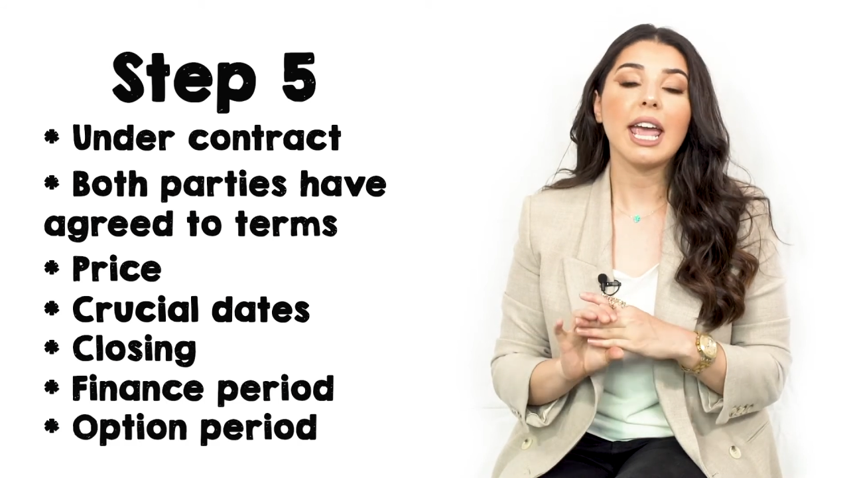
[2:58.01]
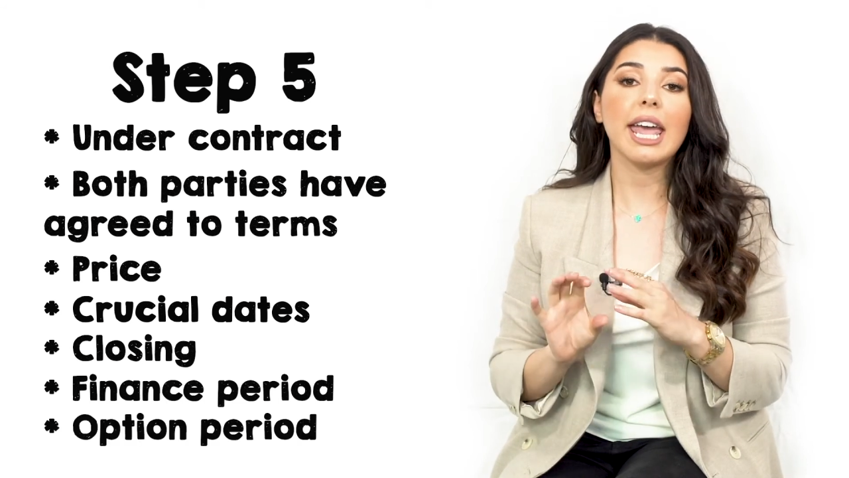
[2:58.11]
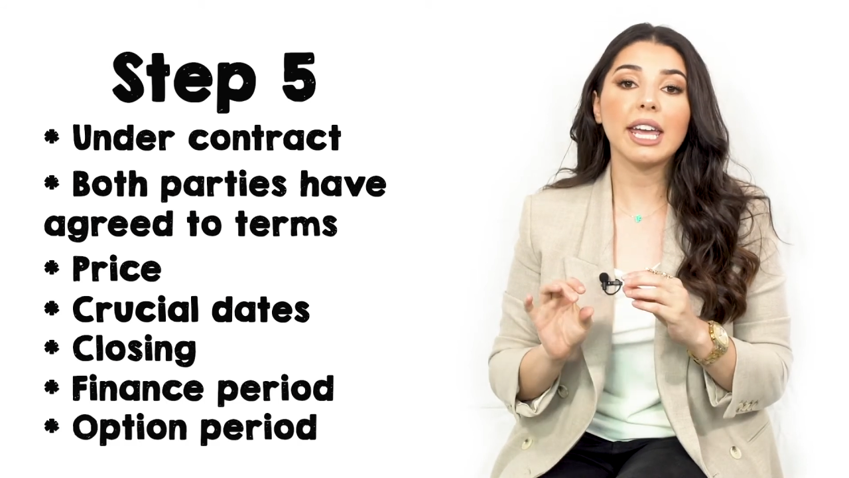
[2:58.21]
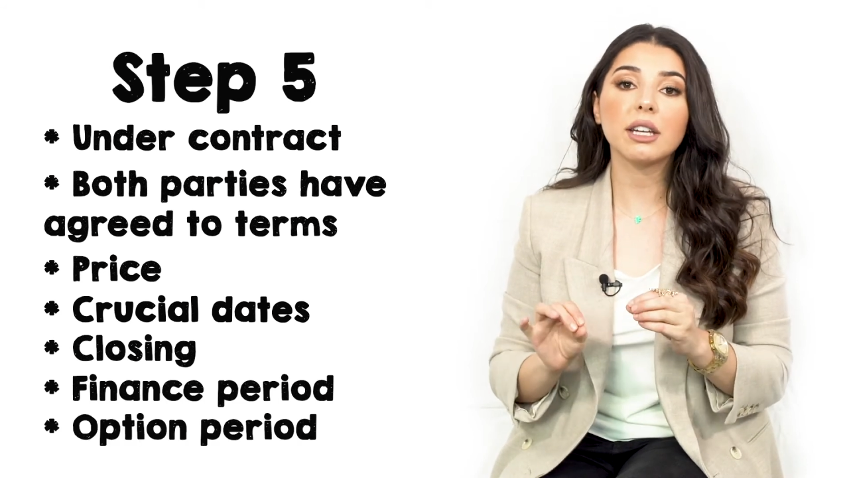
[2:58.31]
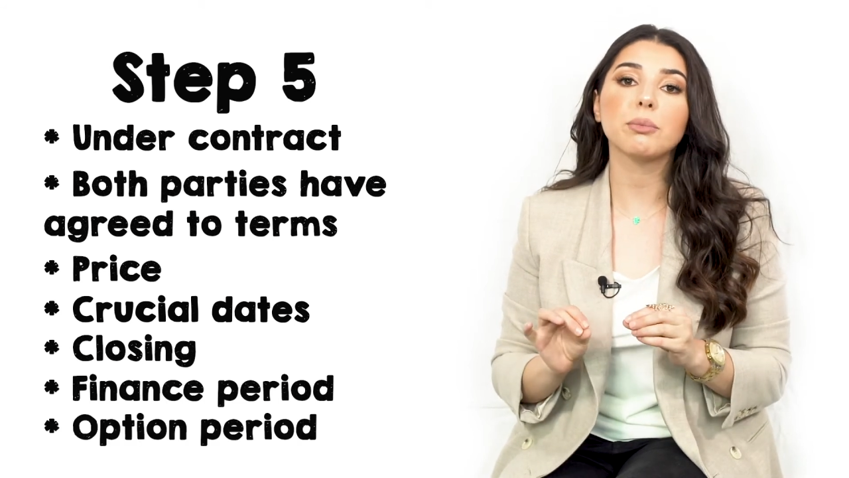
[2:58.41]

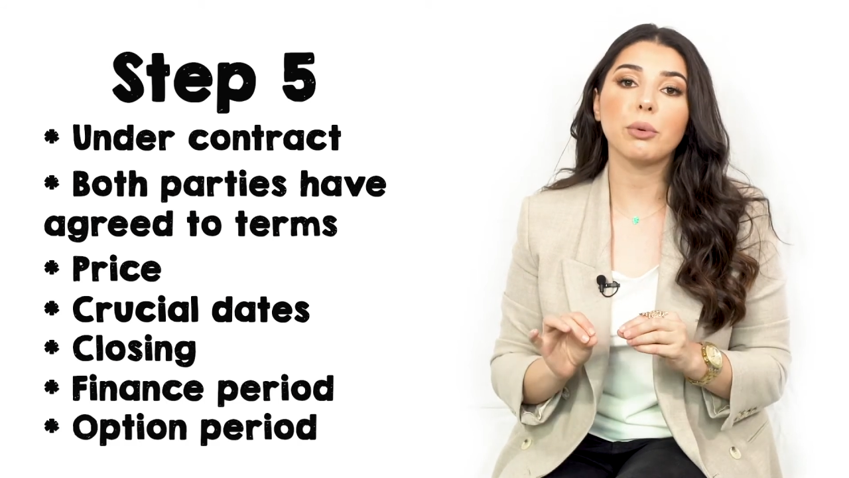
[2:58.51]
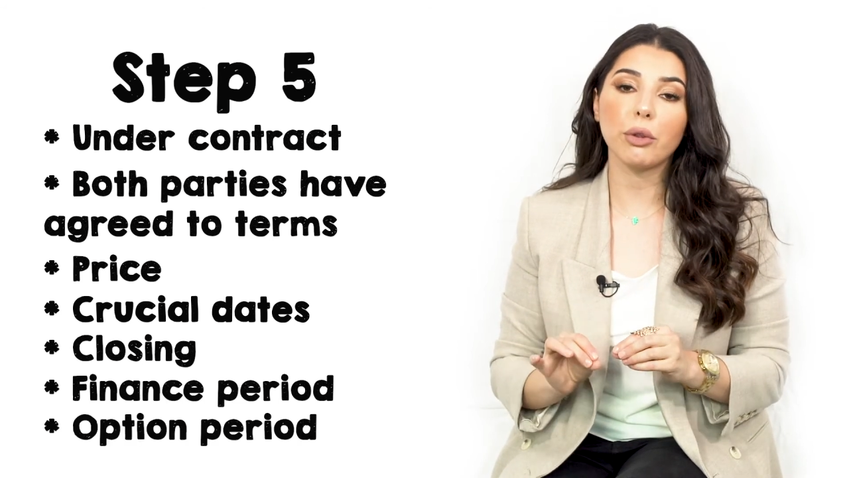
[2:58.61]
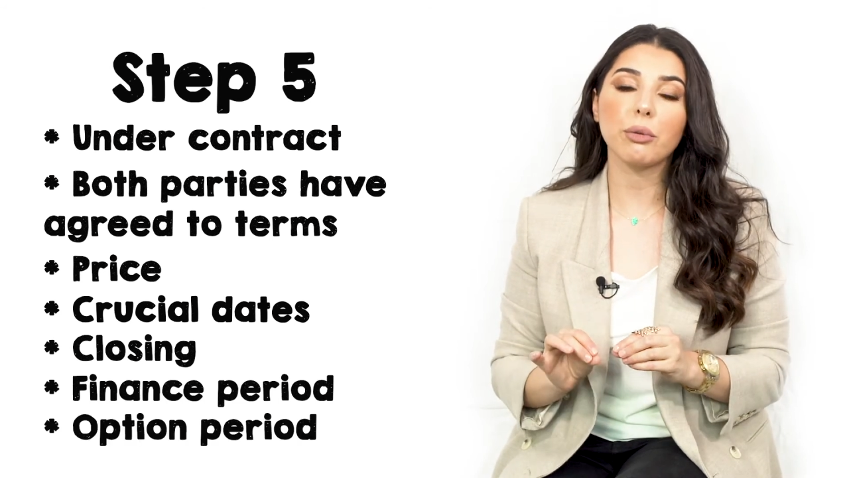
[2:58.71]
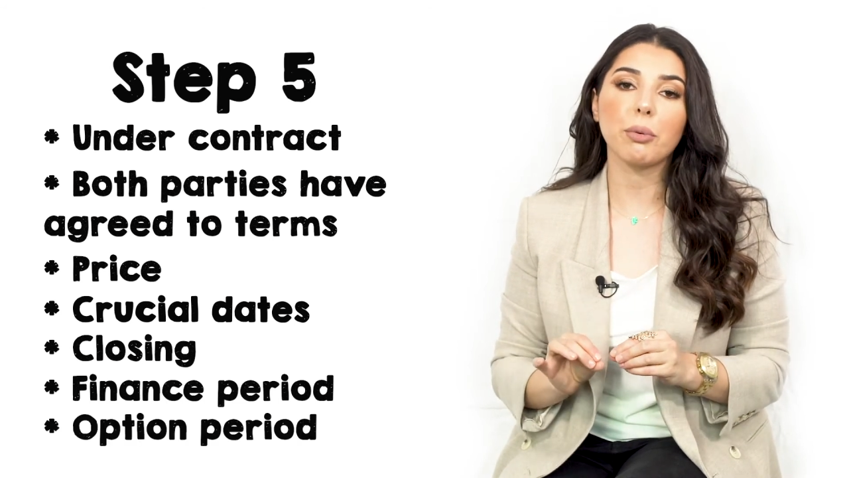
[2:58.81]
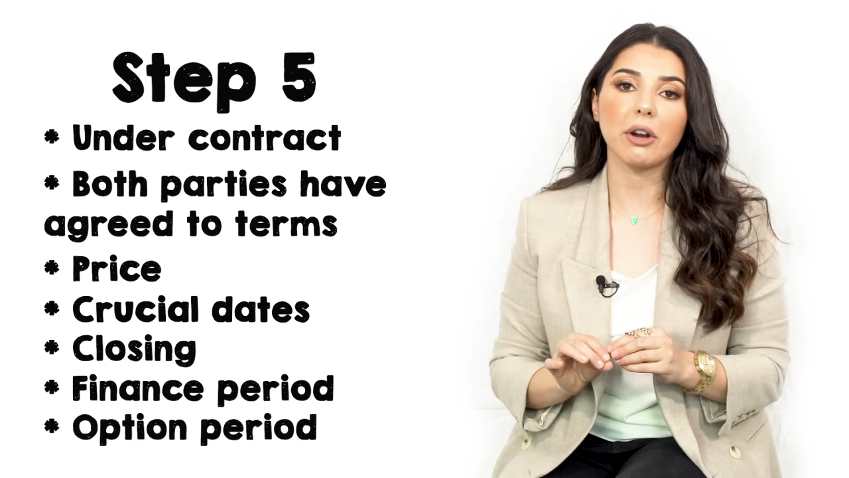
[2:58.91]
and
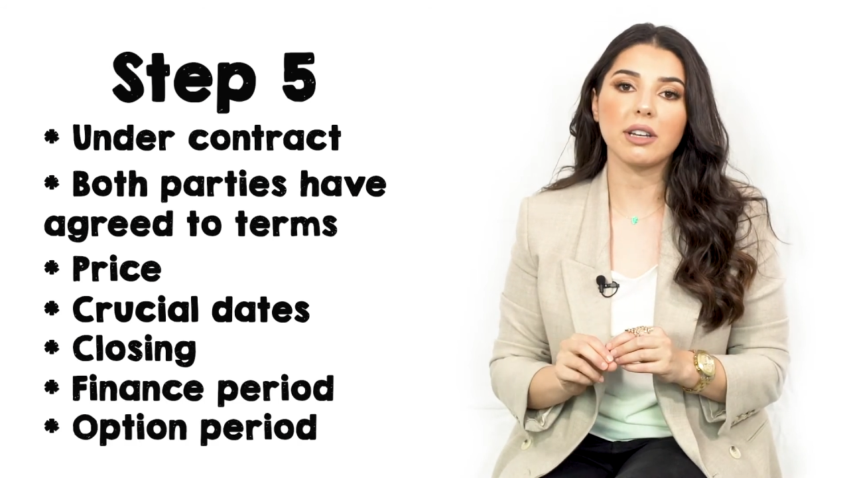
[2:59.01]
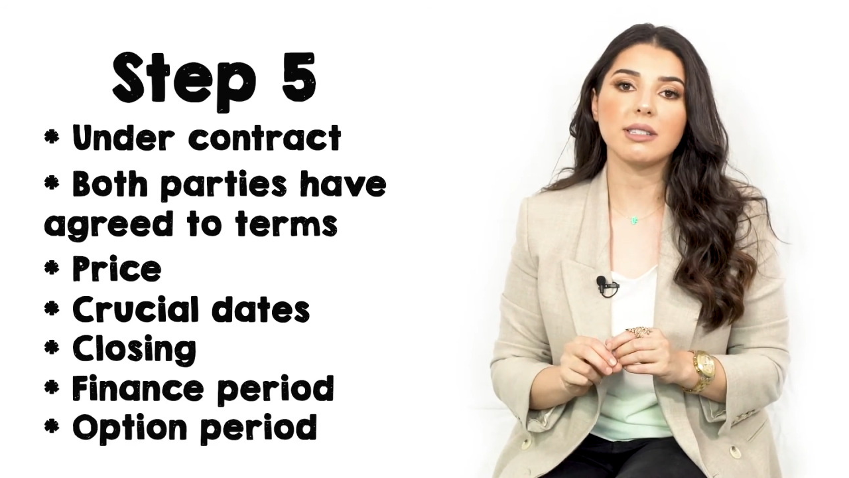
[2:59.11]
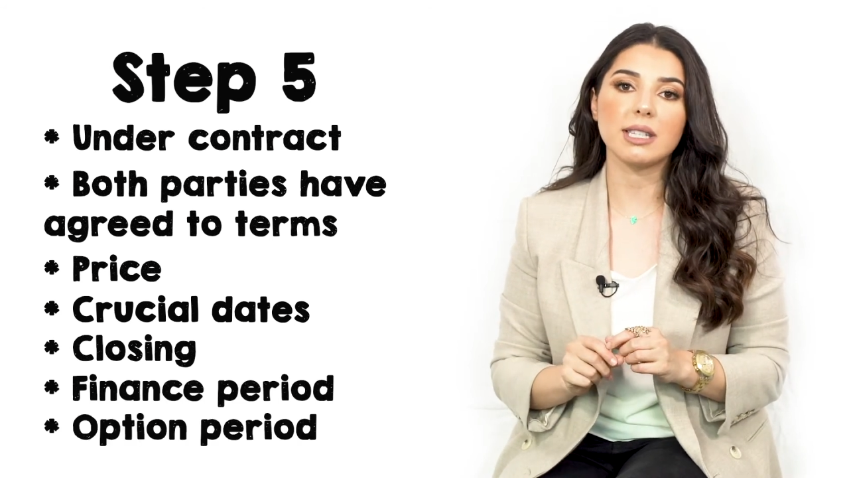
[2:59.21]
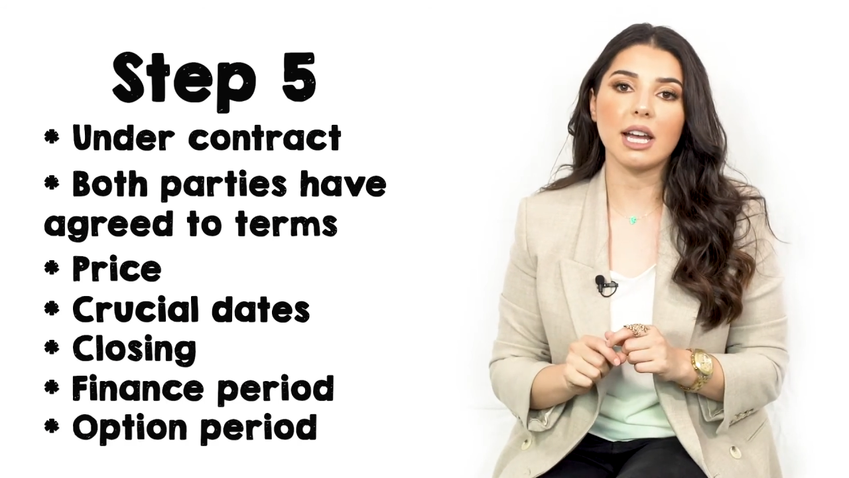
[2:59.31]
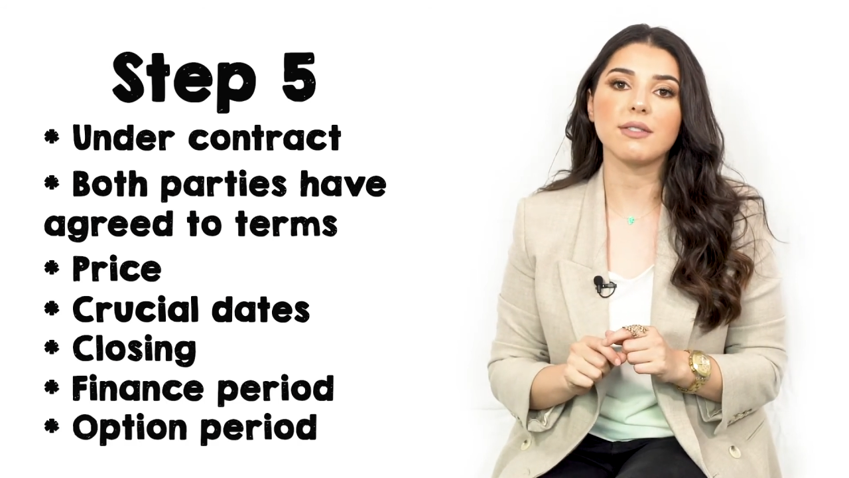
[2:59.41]
both
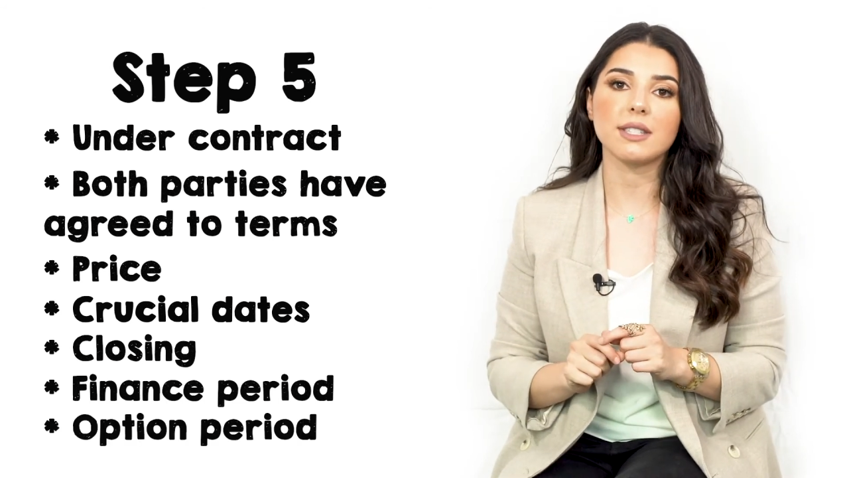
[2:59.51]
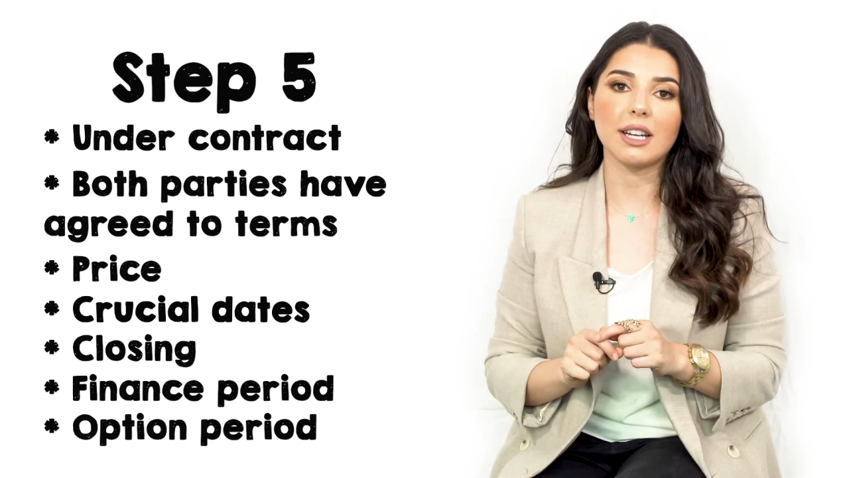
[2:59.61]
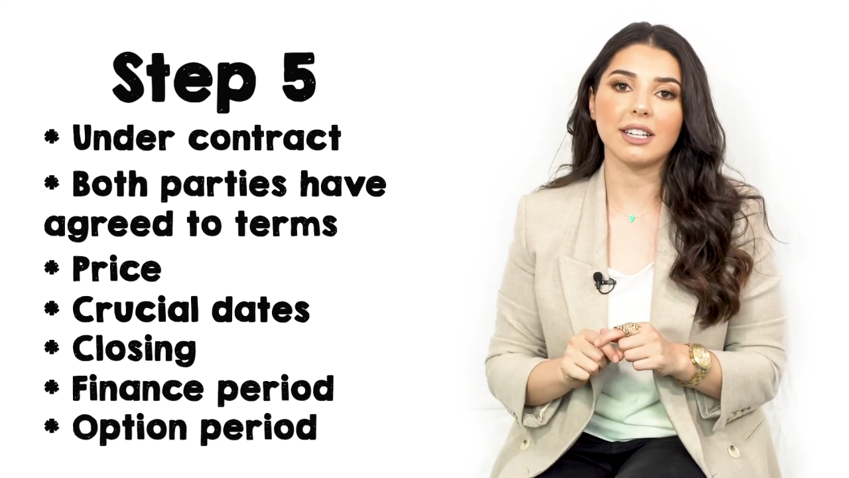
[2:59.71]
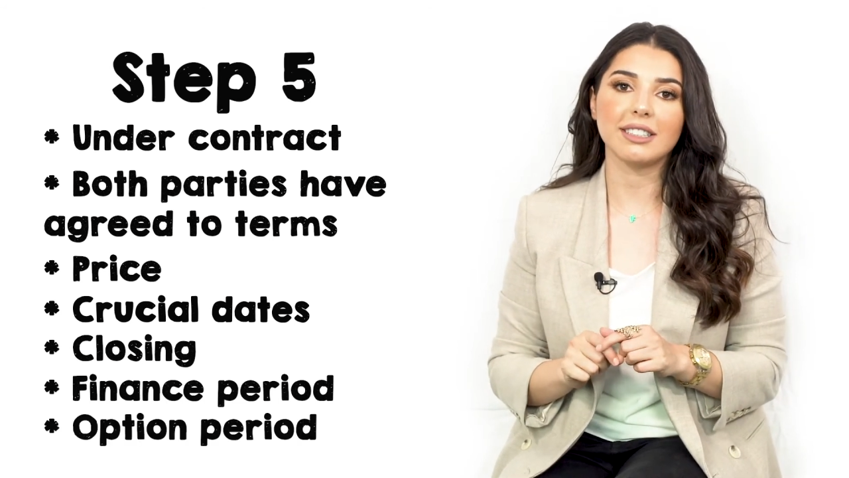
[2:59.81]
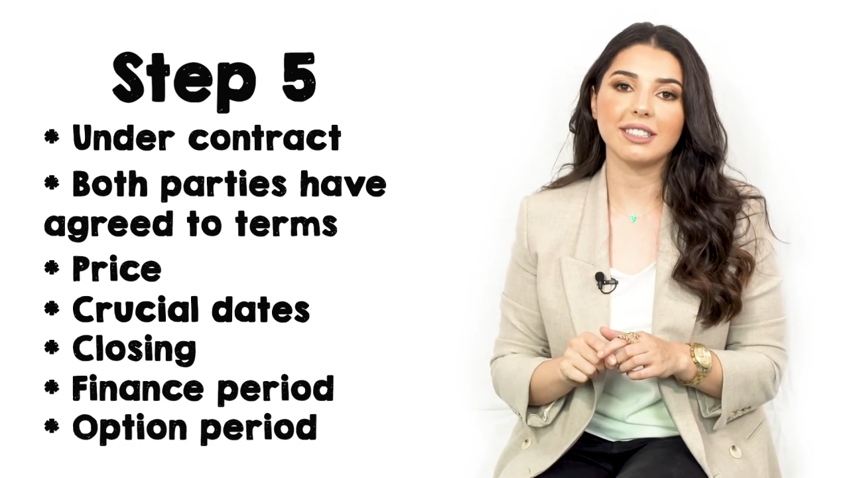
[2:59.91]
parties have
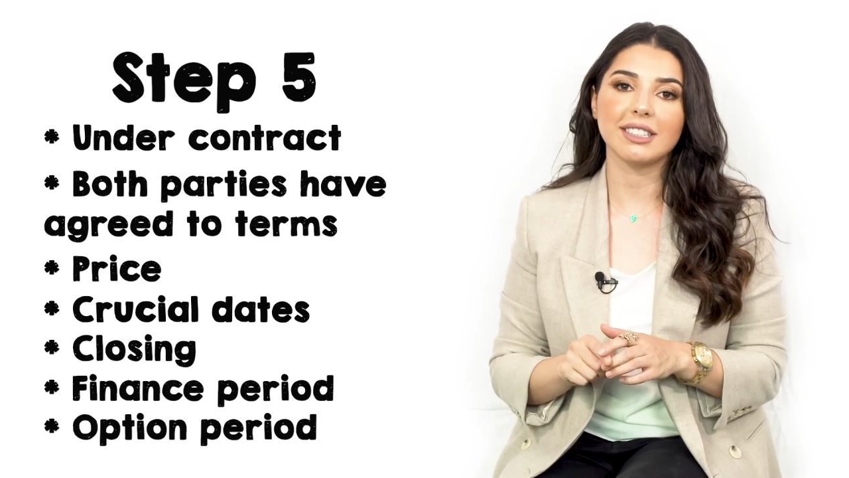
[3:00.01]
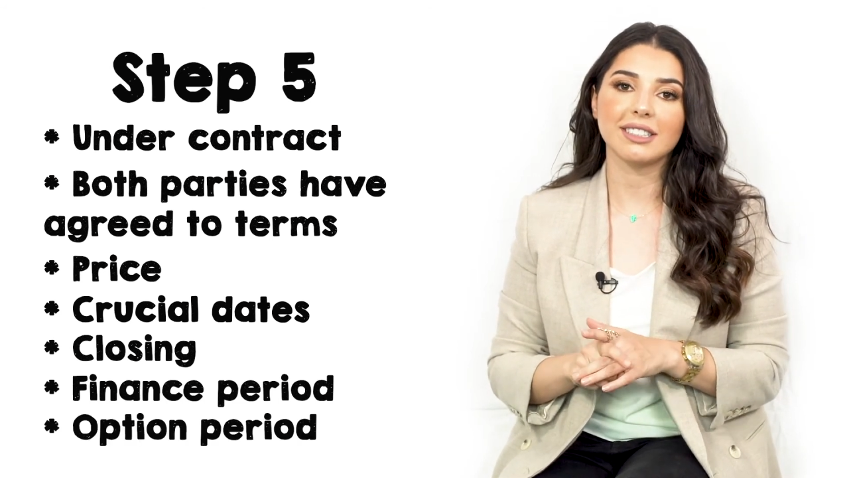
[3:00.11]
signed.